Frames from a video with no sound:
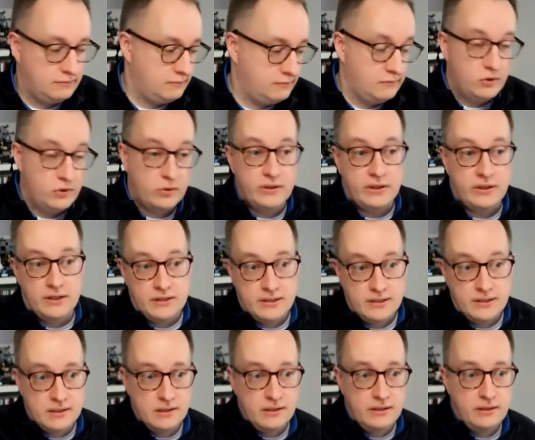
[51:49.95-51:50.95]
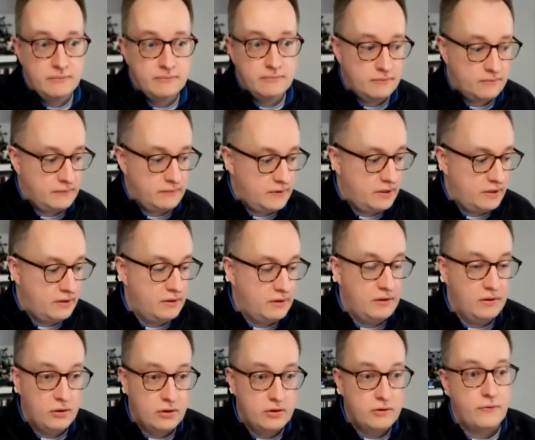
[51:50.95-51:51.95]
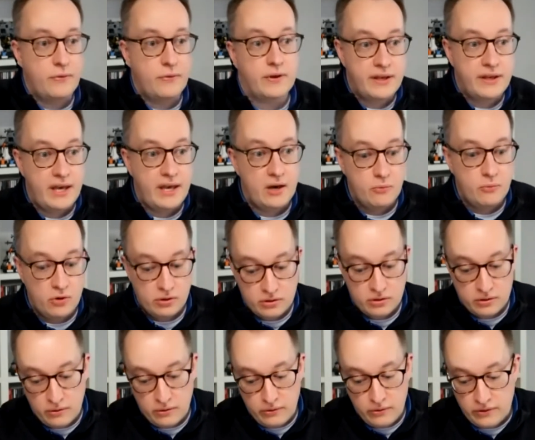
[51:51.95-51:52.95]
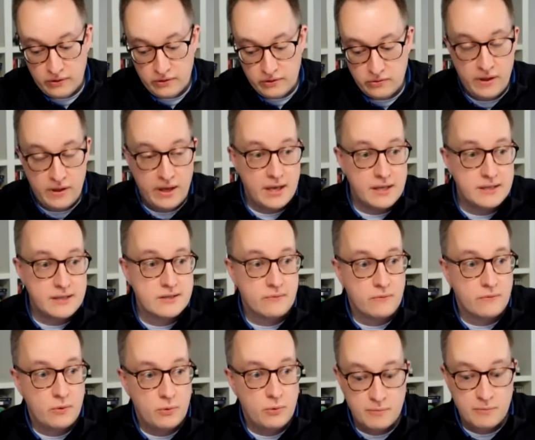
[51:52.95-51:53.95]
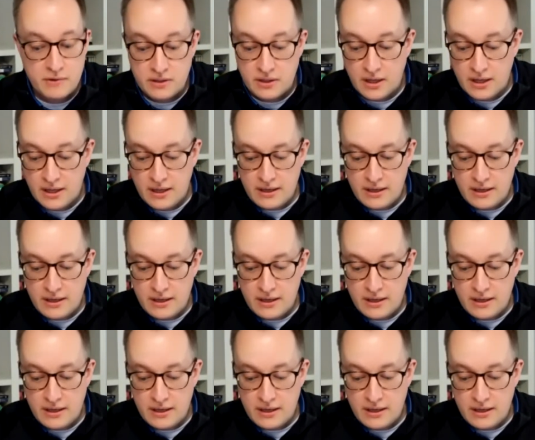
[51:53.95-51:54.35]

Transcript: Looking at Italy, a lot of the care work goes into the hands of the women,